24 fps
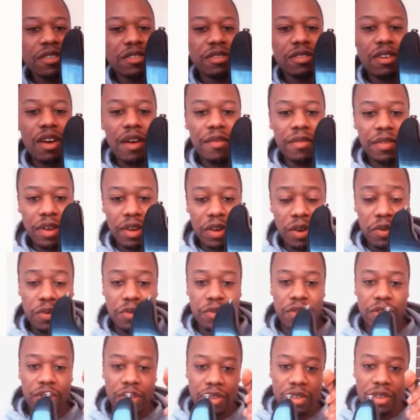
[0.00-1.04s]
and you have an
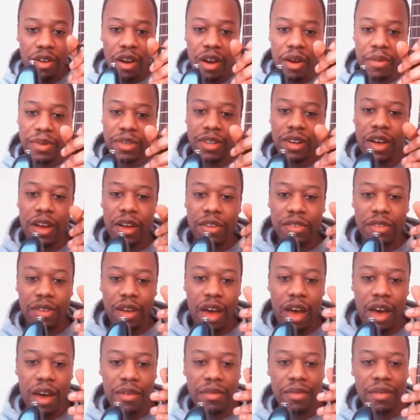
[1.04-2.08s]
acoustic guitar, which I also
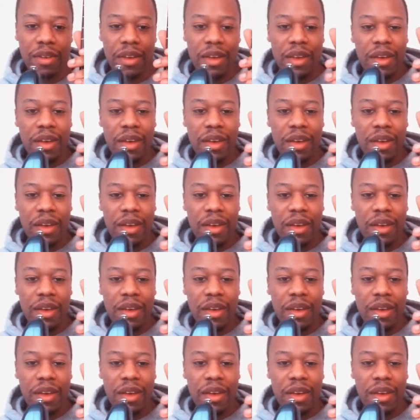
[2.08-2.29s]
have.